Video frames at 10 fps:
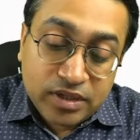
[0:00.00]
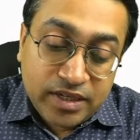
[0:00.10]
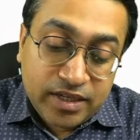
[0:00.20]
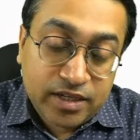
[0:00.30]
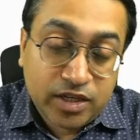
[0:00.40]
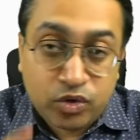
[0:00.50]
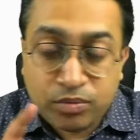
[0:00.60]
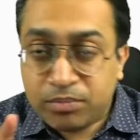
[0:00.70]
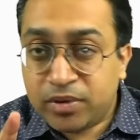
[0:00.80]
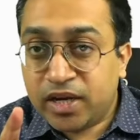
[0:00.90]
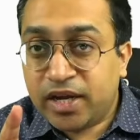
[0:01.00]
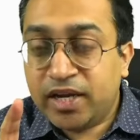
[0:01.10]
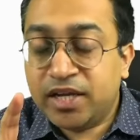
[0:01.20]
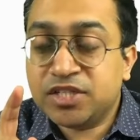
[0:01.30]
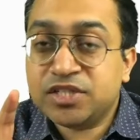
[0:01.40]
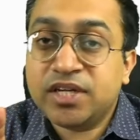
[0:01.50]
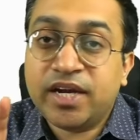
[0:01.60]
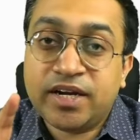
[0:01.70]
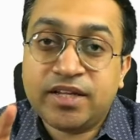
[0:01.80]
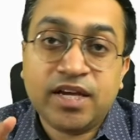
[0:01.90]
you remember injury at
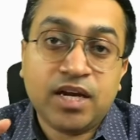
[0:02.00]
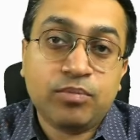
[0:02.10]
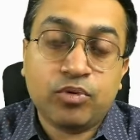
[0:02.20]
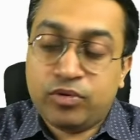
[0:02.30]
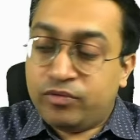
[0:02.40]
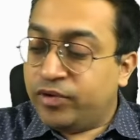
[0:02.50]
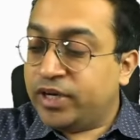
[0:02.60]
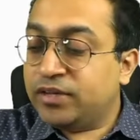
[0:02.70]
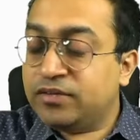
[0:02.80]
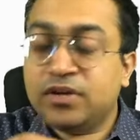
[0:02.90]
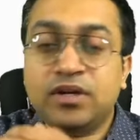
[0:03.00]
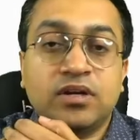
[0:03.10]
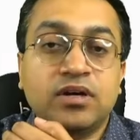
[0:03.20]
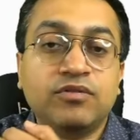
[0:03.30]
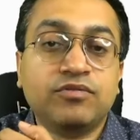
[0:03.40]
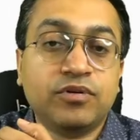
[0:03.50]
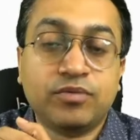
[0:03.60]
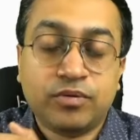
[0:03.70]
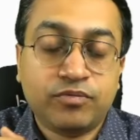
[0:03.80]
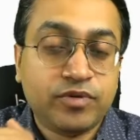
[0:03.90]
the elbow, what is the nerve?
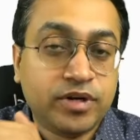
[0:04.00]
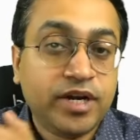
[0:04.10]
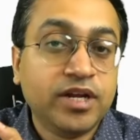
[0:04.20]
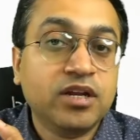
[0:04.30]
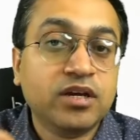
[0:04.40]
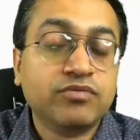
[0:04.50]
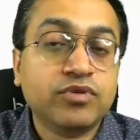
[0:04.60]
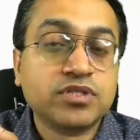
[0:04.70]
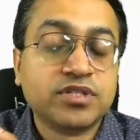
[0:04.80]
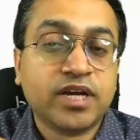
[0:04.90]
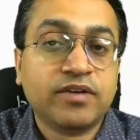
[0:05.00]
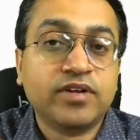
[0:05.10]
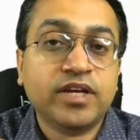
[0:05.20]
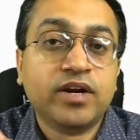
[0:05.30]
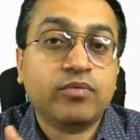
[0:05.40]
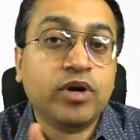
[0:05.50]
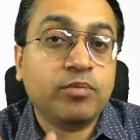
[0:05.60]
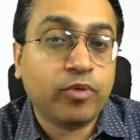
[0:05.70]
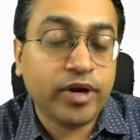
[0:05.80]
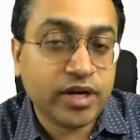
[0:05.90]
Radial nerve was traveling at what
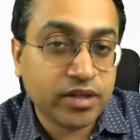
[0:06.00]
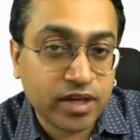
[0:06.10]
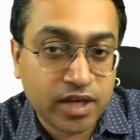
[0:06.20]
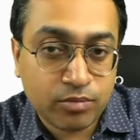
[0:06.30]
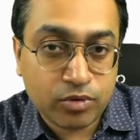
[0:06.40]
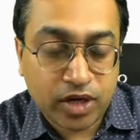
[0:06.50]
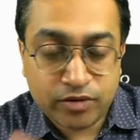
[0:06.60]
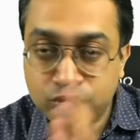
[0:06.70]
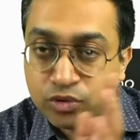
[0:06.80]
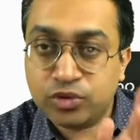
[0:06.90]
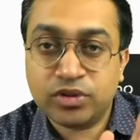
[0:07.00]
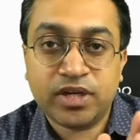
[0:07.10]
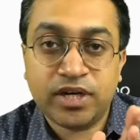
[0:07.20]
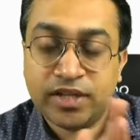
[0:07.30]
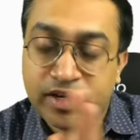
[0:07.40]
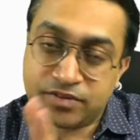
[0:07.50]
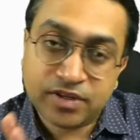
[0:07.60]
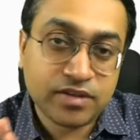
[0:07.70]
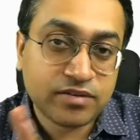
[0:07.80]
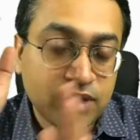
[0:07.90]
point in the elbow? I have shown you in 3D. That's the
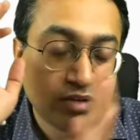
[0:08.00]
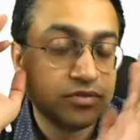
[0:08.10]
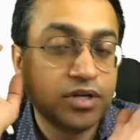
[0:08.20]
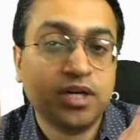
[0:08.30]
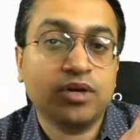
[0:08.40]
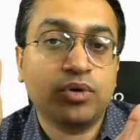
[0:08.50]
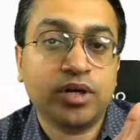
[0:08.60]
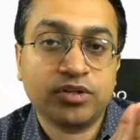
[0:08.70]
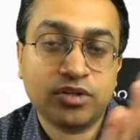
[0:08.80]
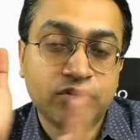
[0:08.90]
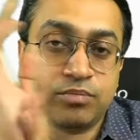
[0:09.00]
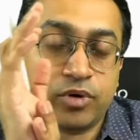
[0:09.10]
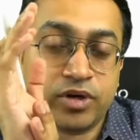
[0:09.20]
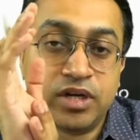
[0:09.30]
reason I have 3D orientation is important.